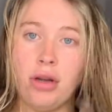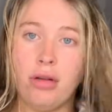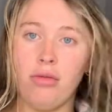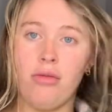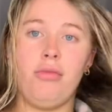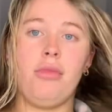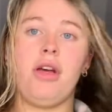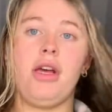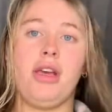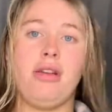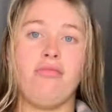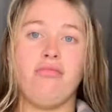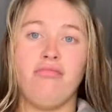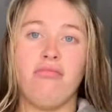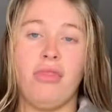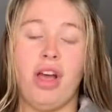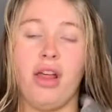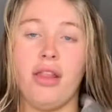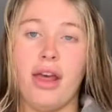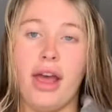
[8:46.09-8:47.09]
with my
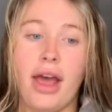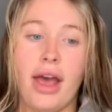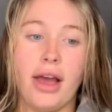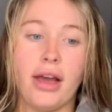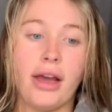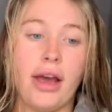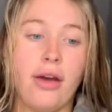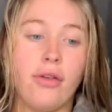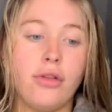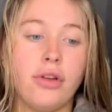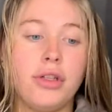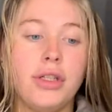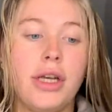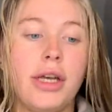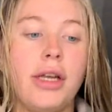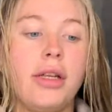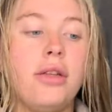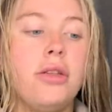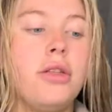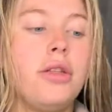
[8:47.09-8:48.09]
other hair care
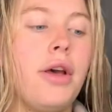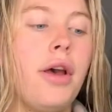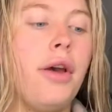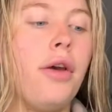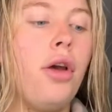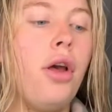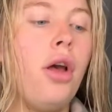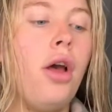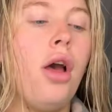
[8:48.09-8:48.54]
routine so